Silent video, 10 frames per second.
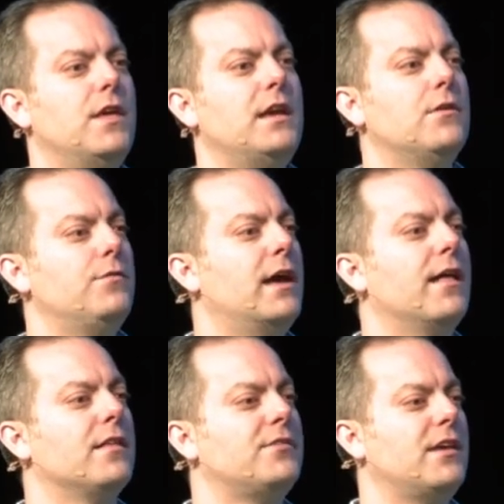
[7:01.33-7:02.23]
Think of
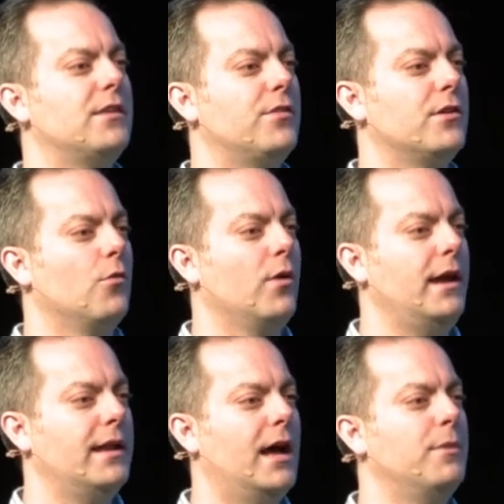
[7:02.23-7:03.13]
Alexander the
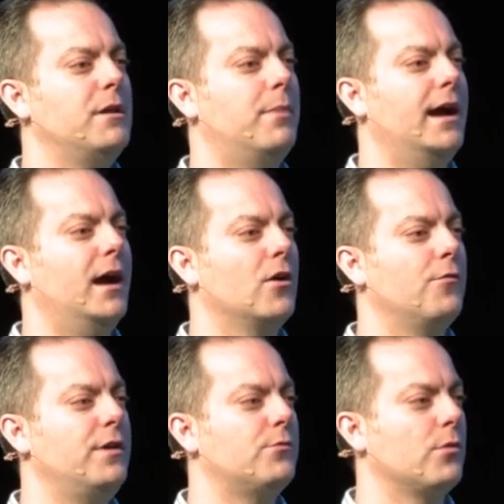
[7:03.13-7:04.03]
Great. How many
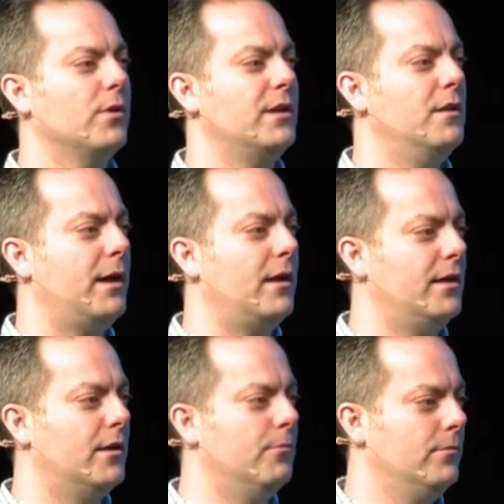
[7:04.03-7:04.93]
biographies were written about
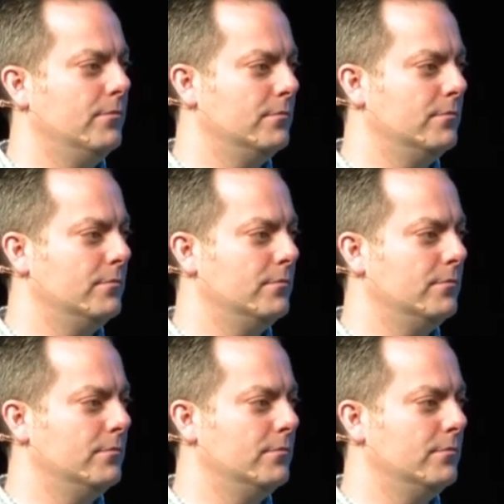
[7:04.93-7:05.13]
him?